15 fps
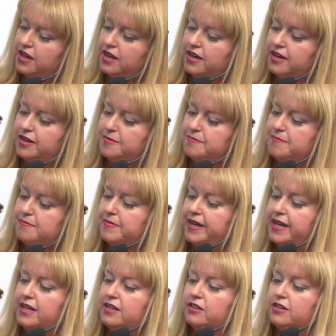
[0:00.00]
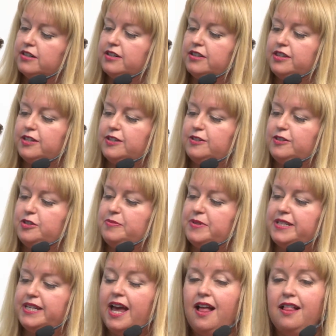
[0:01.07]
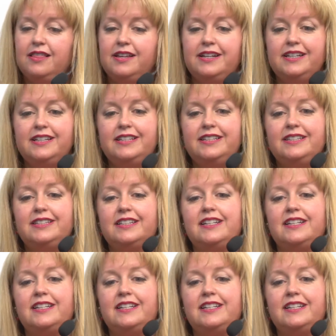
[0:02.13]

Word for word: um, might hurt their little patellas